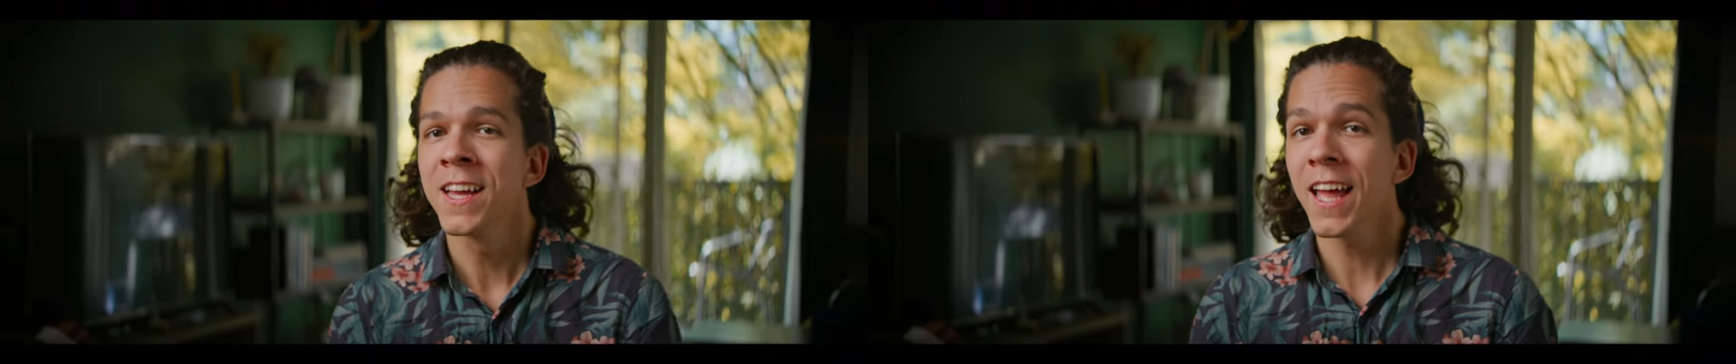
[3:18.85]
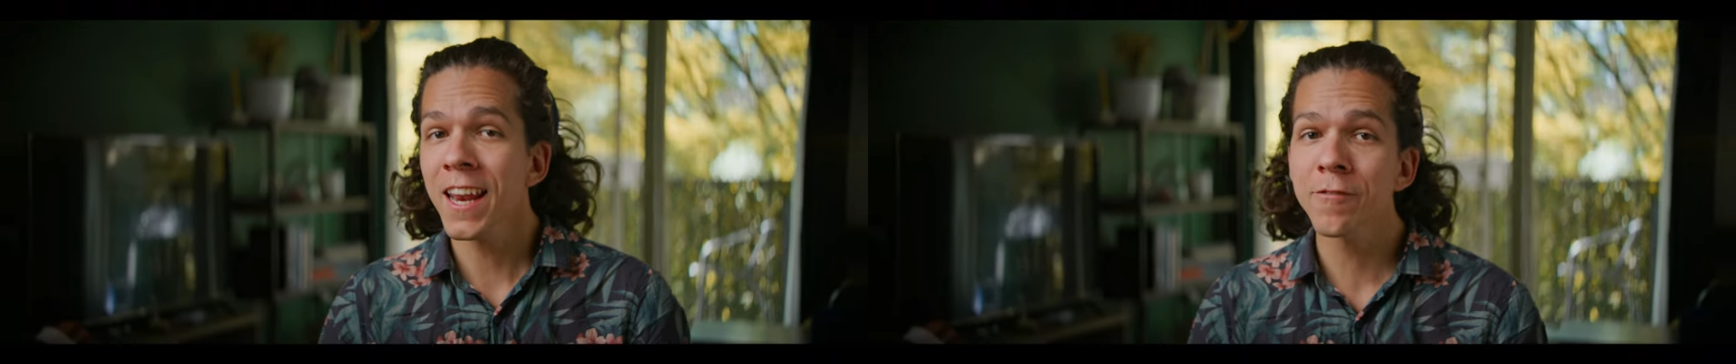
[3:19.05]

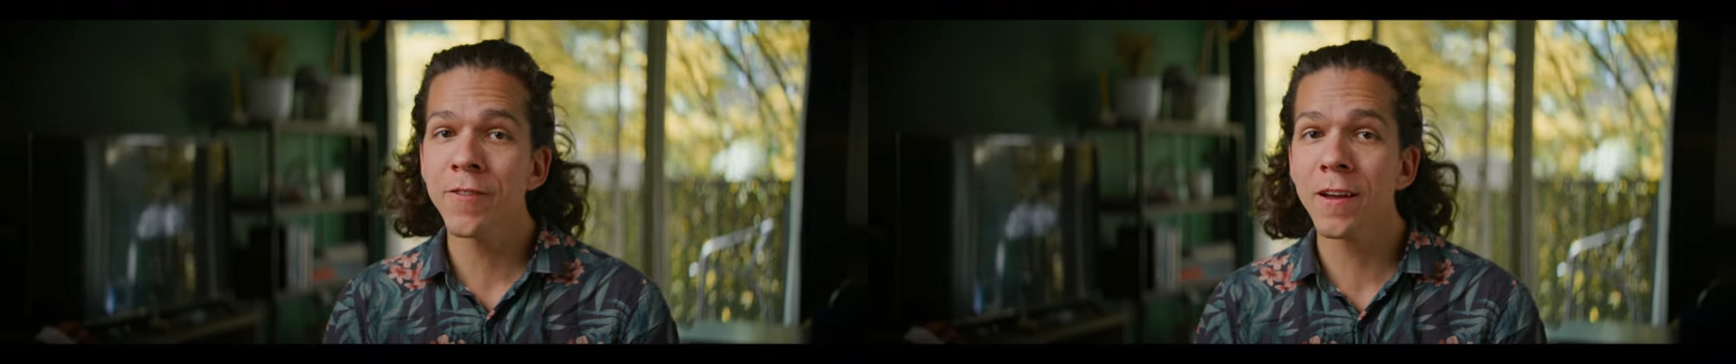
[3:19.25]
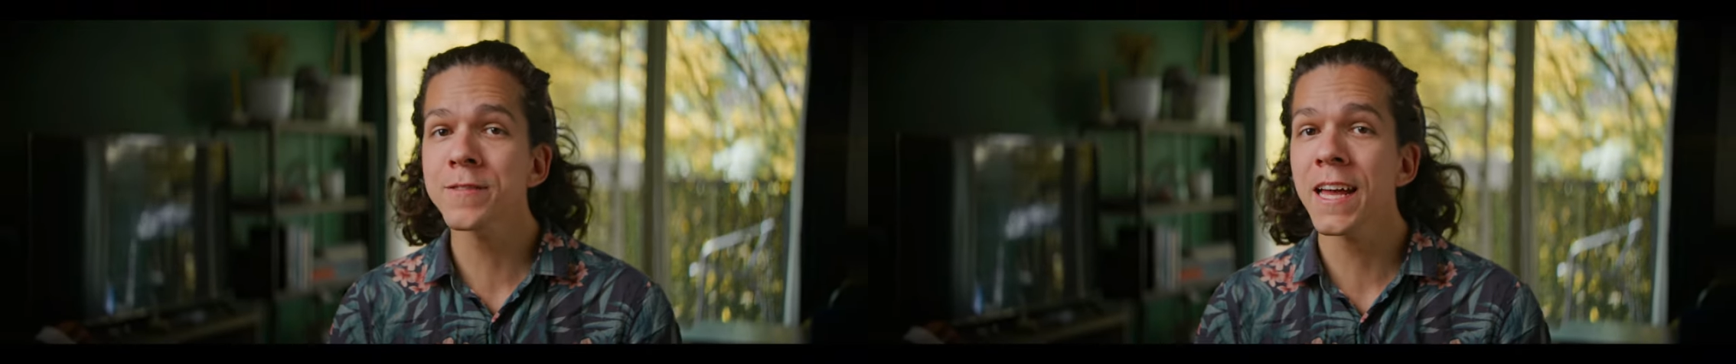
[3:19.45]
and I
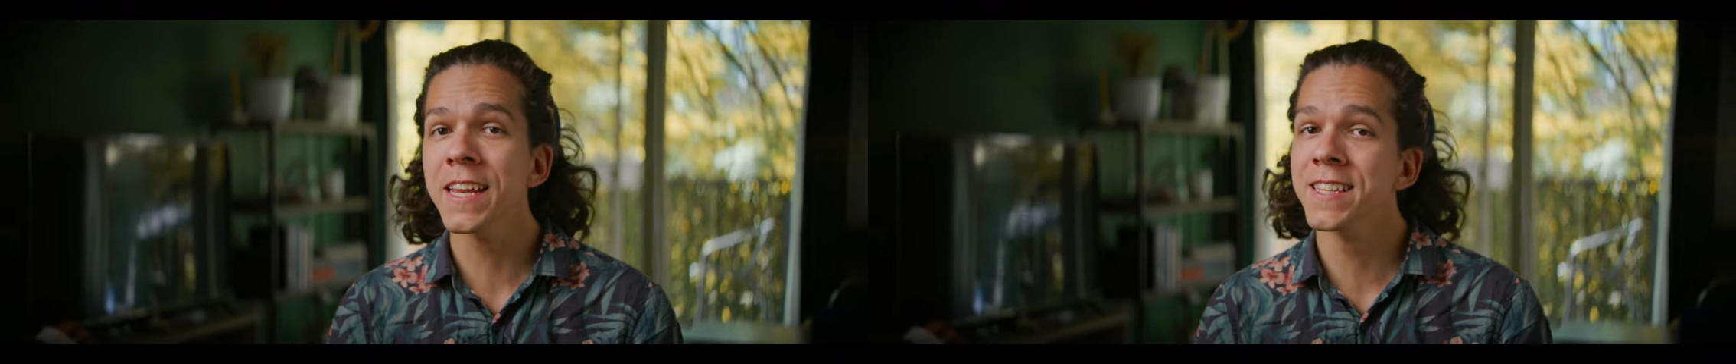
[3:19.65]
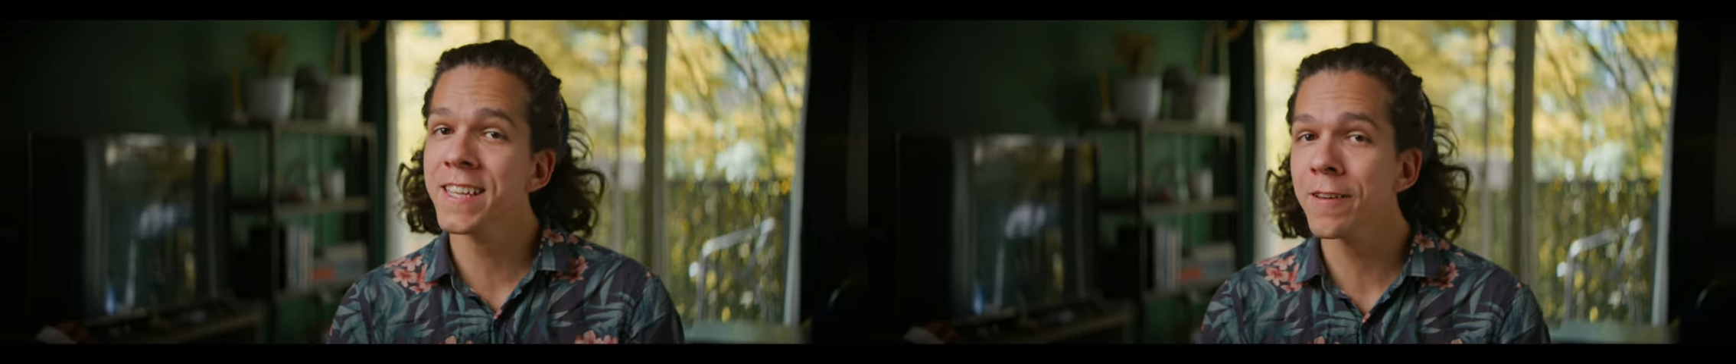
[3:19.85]
found that
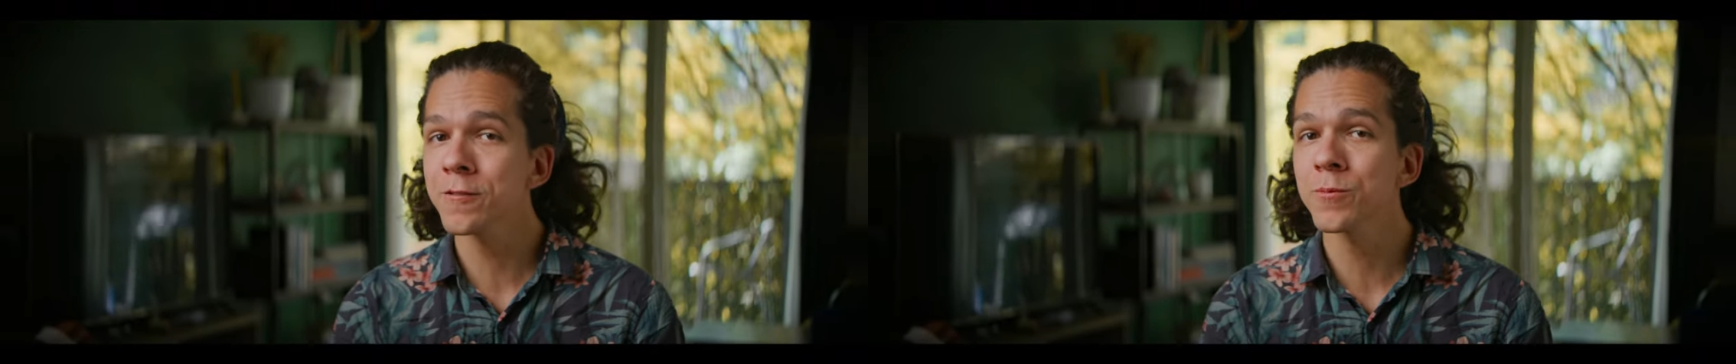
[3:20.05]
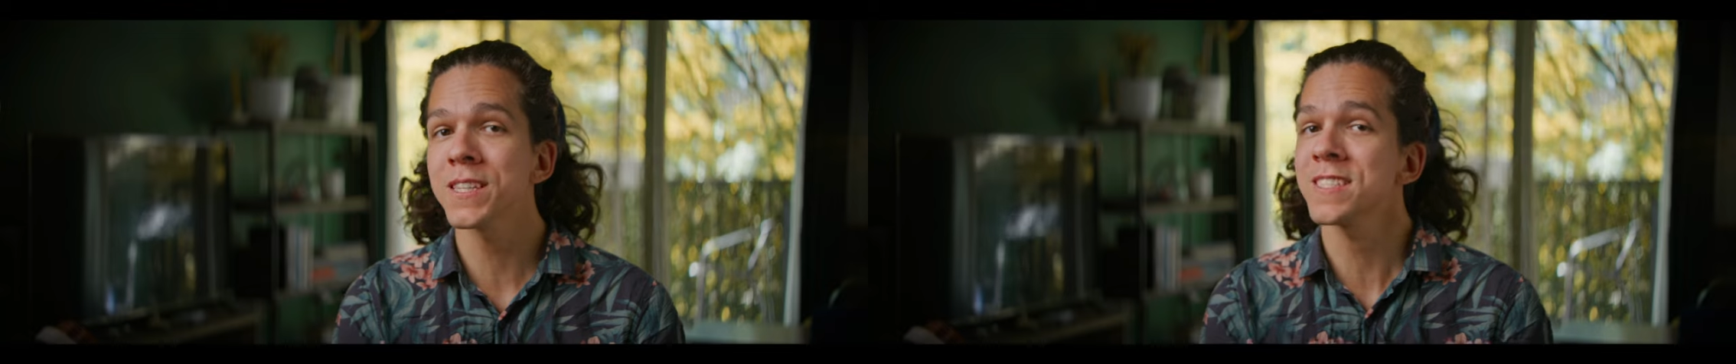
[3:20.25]
it
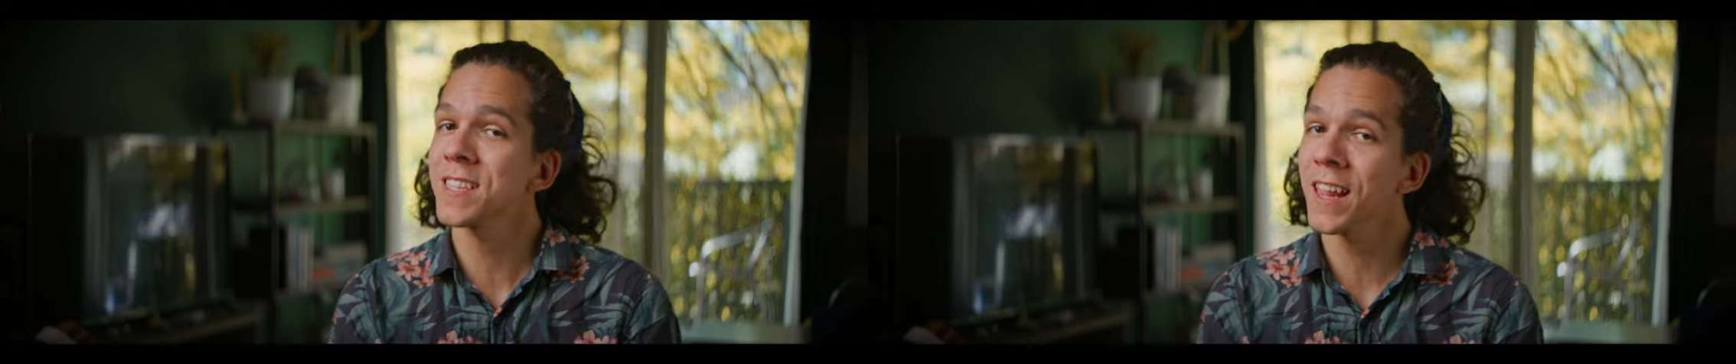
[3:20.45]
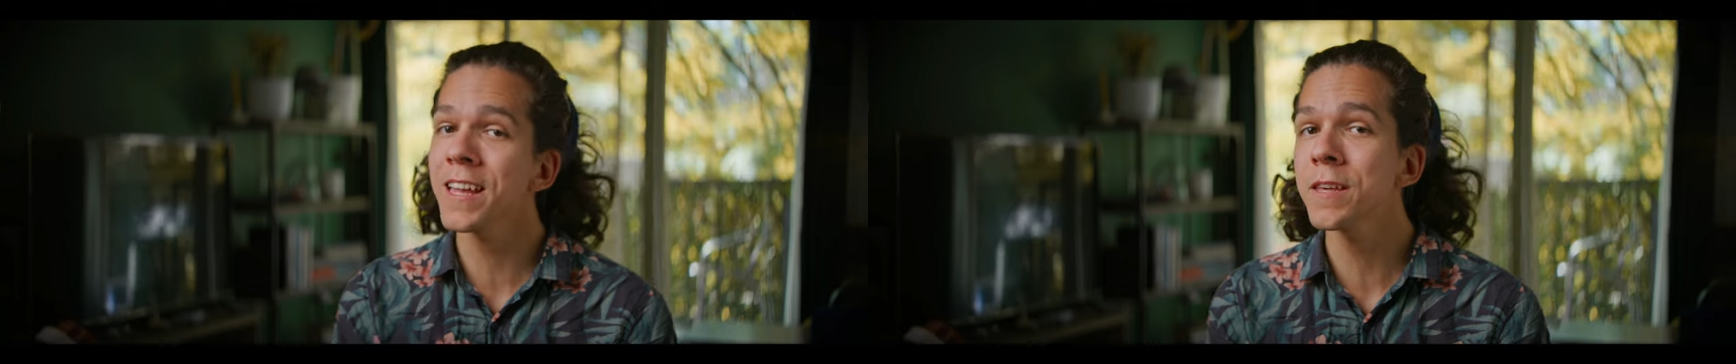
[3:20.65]
gives me
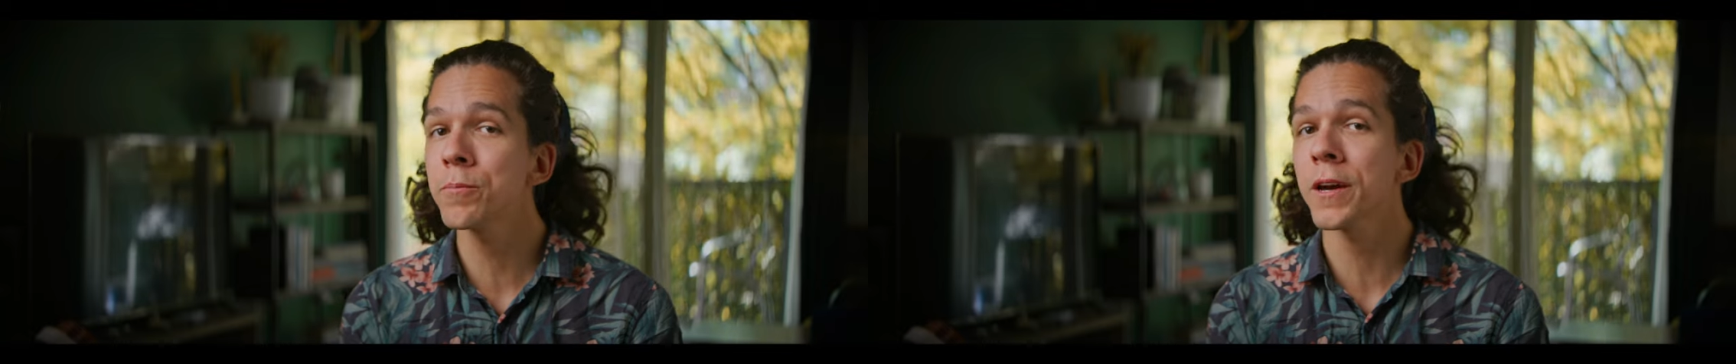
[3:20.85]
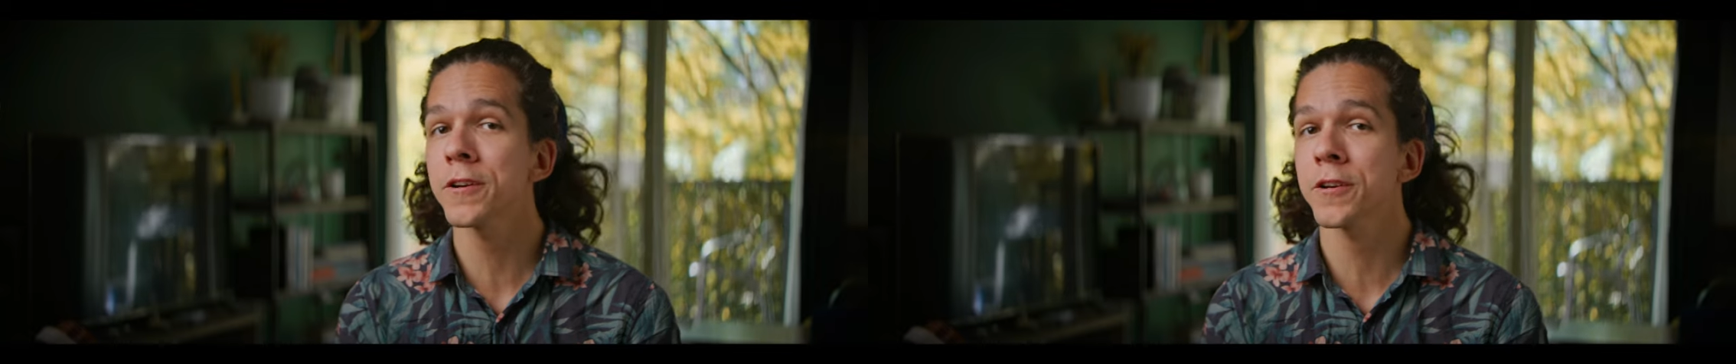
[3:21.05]
slightly
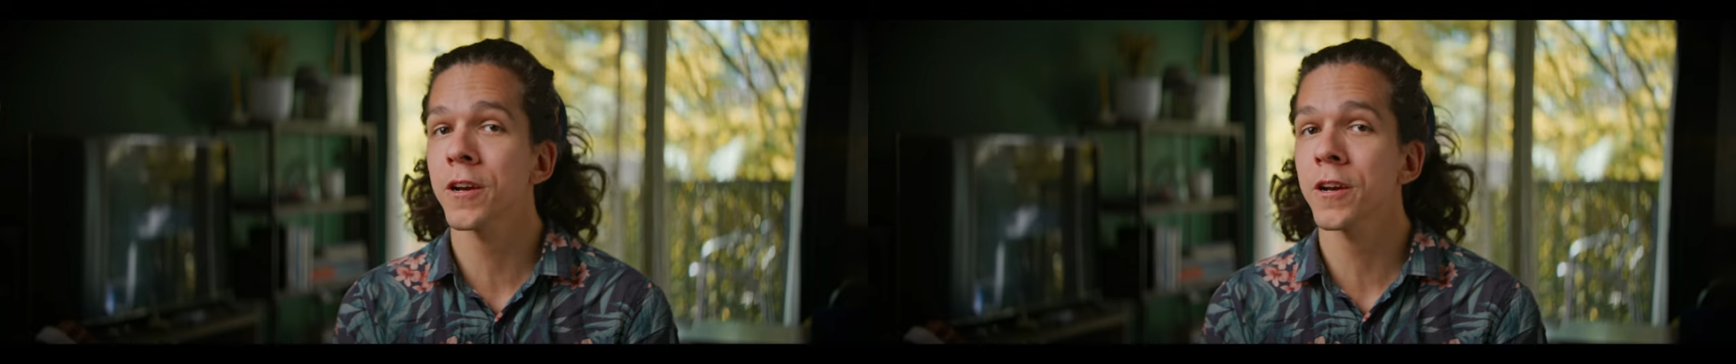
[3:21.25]
better